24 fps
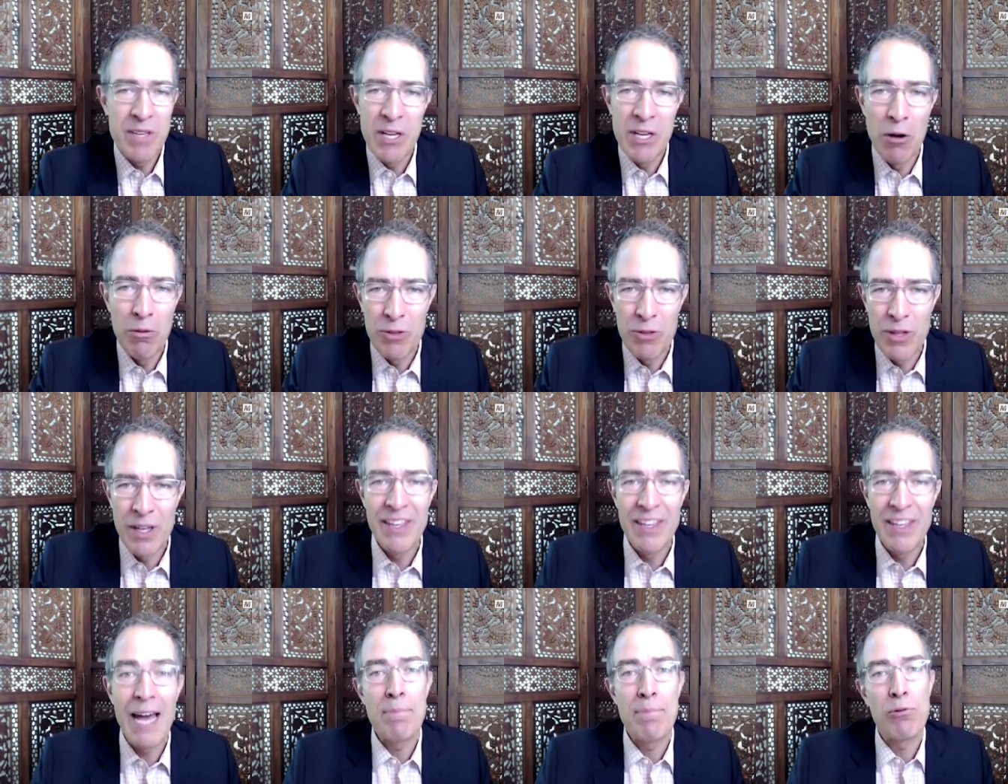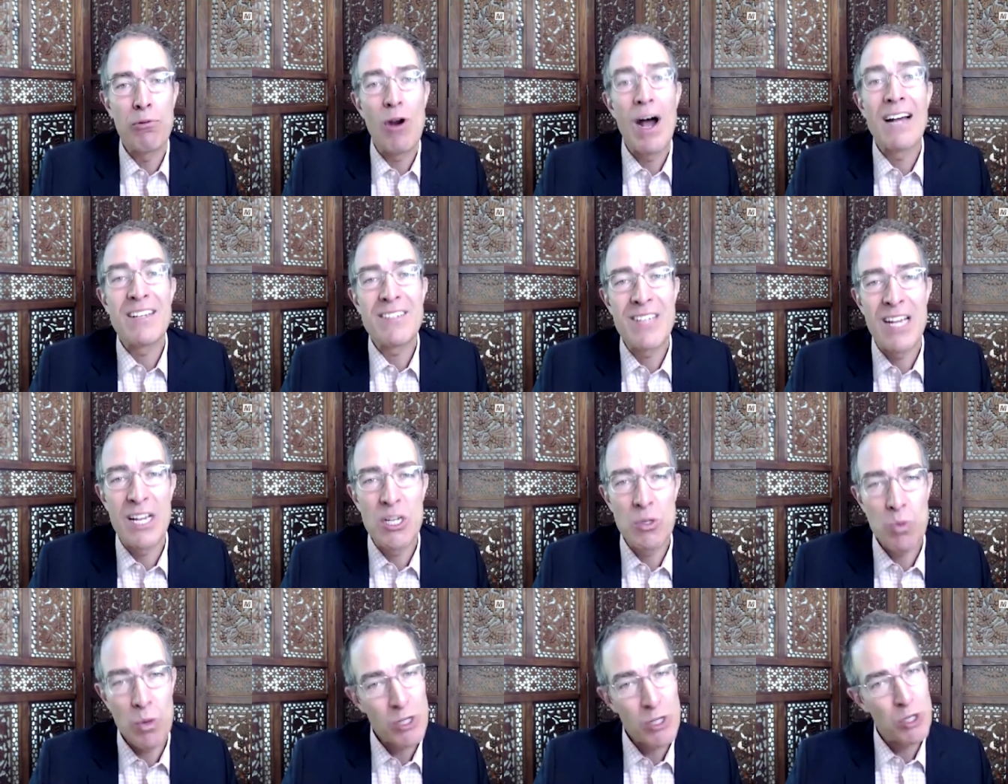you know th- that
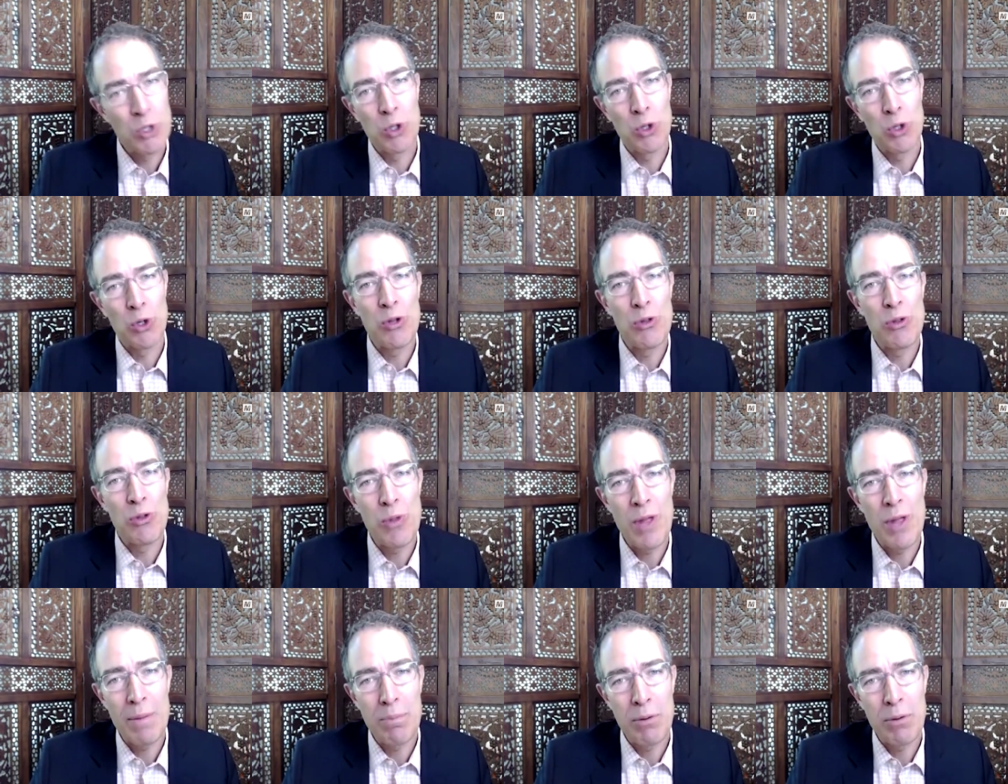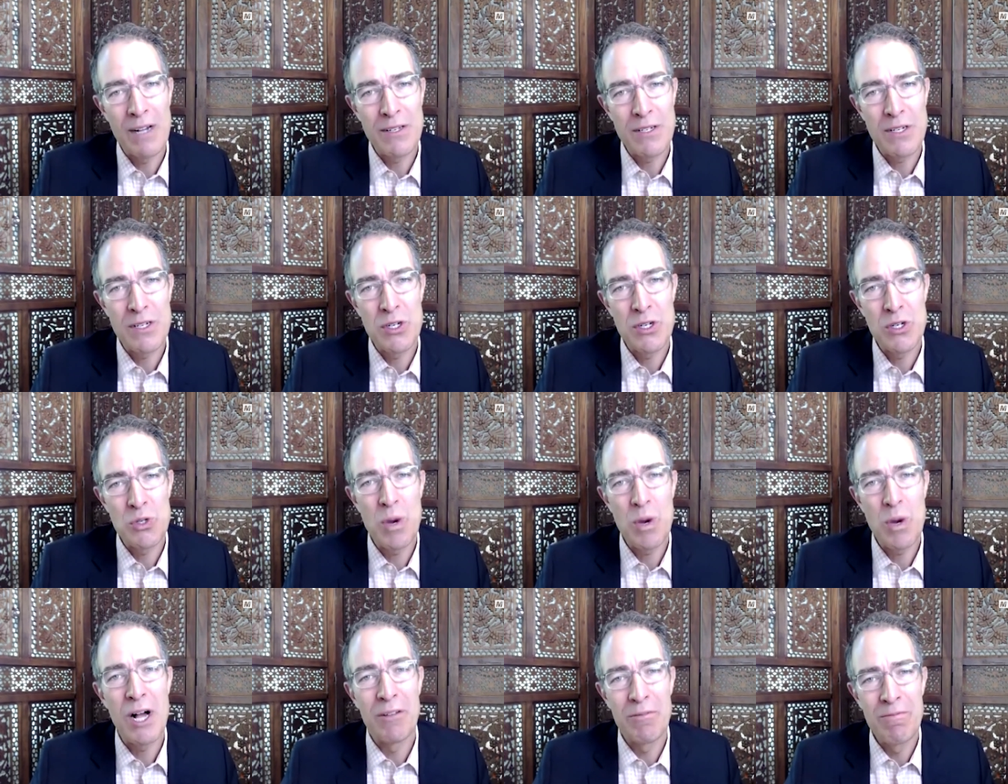process, what you learned through that process
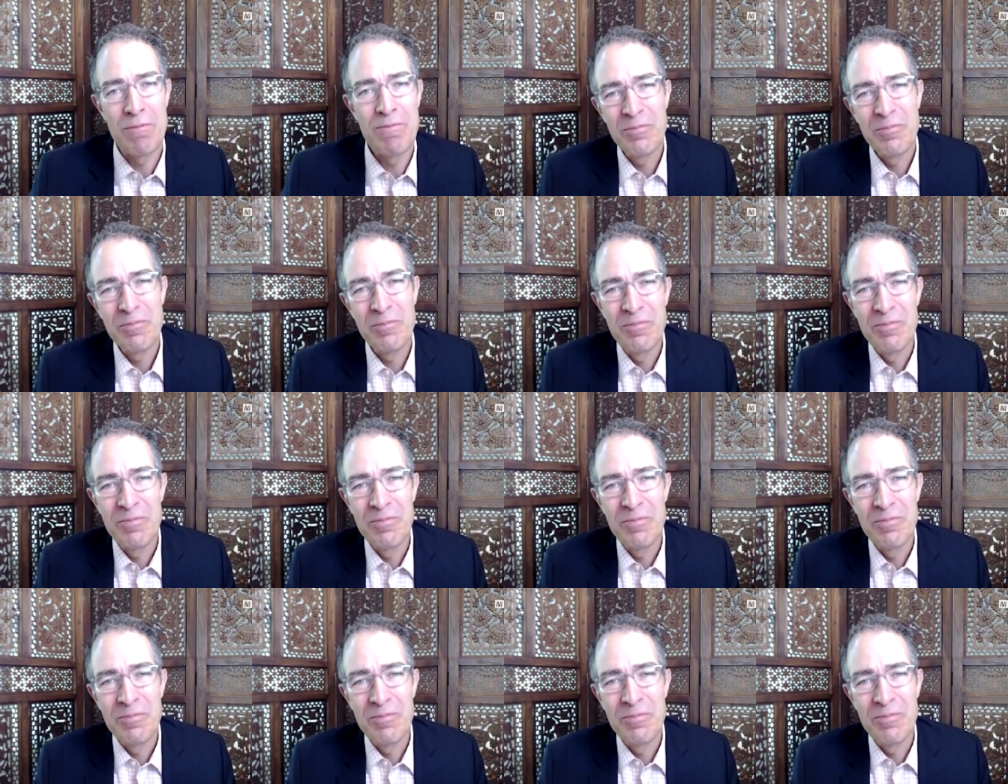as well.